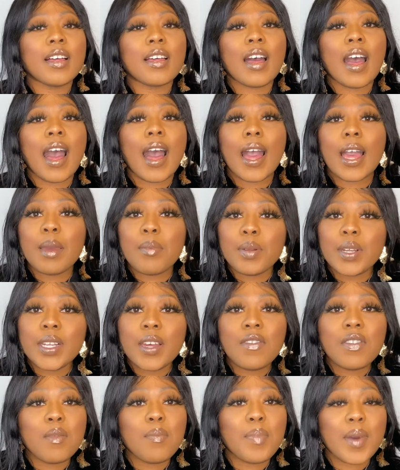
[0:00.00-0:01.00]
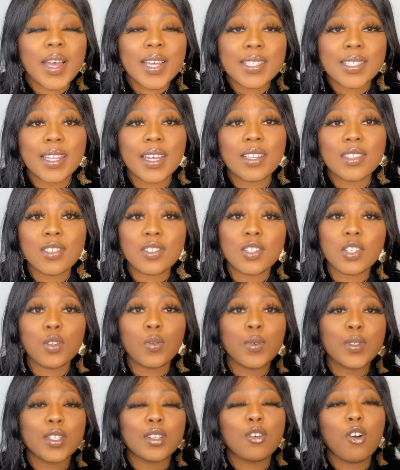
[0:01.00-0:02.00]
I believe the best thing to do
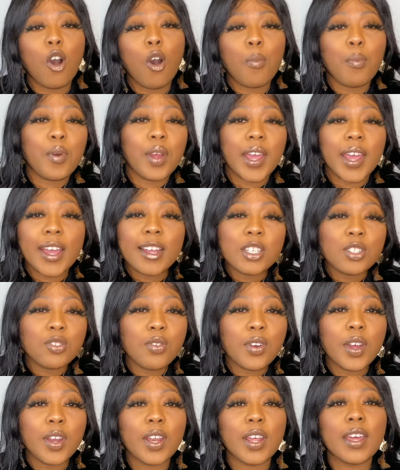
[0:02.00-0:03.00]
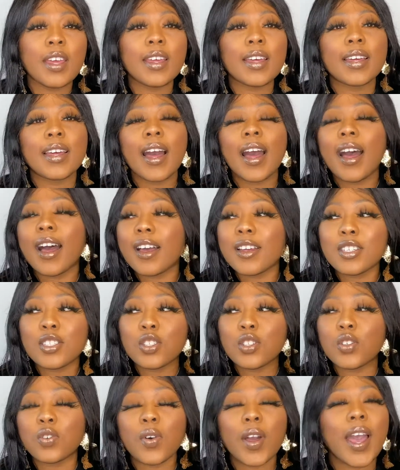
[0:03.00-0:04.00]
is incorporate HIIT training,
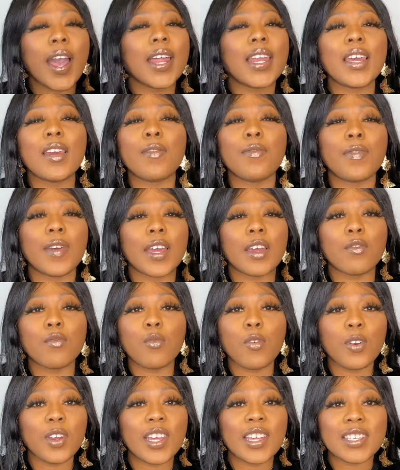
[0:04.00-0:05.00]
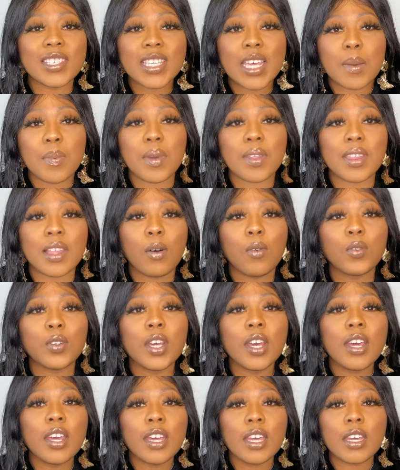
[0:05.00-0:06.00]
cardio, anything, running, skipping, that would
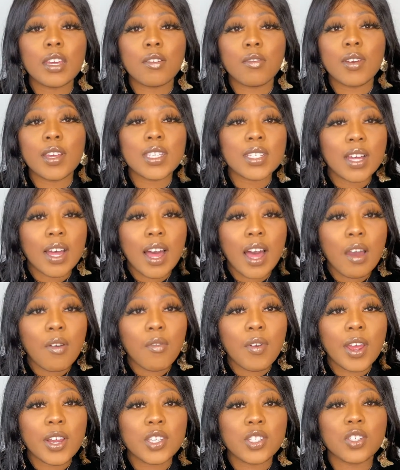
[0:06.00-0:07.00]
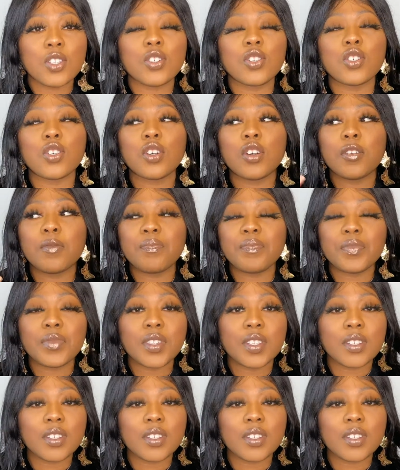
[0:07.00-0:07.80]
increase your heart rate just to